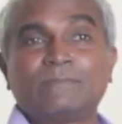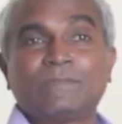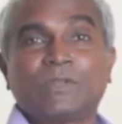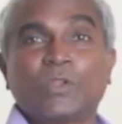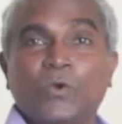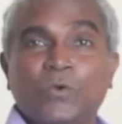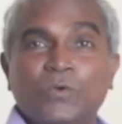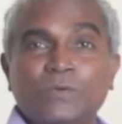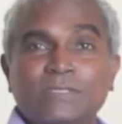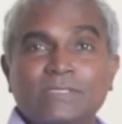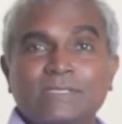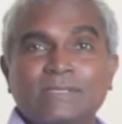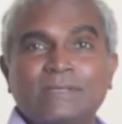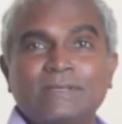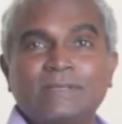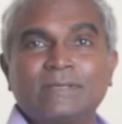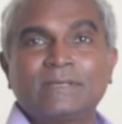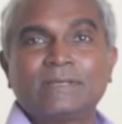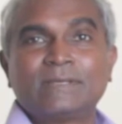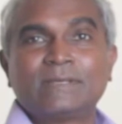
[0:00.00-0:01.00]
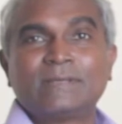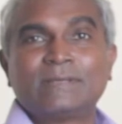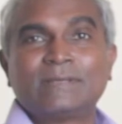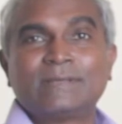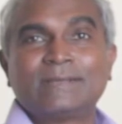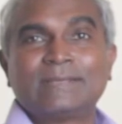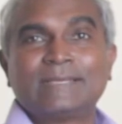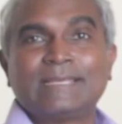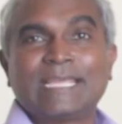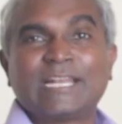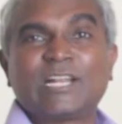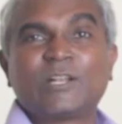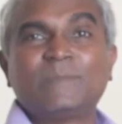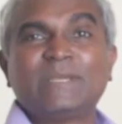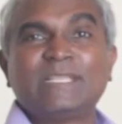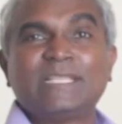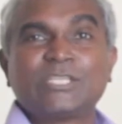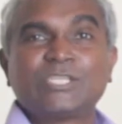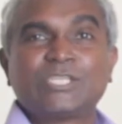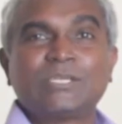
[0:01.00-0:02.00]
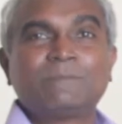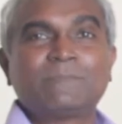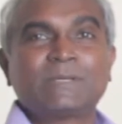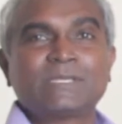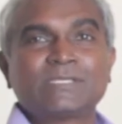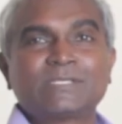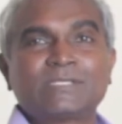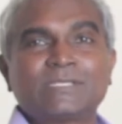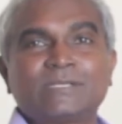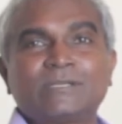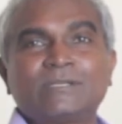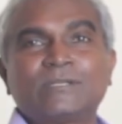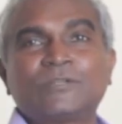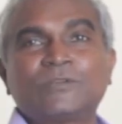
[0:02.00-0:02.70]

knows it will be the cheapest